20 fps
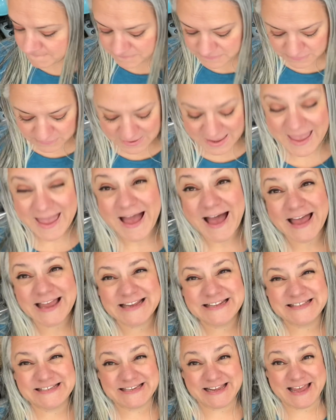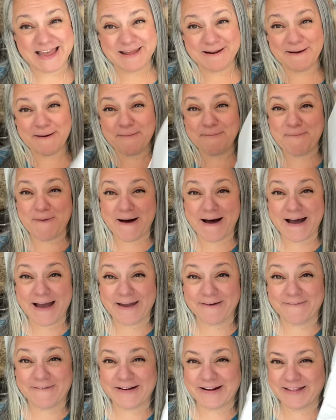Okay, I did
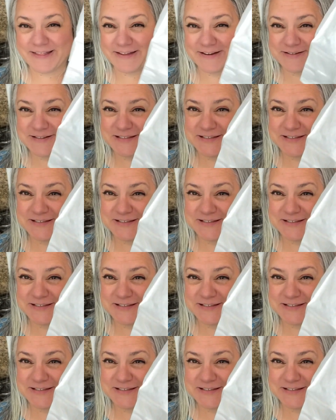buy one of those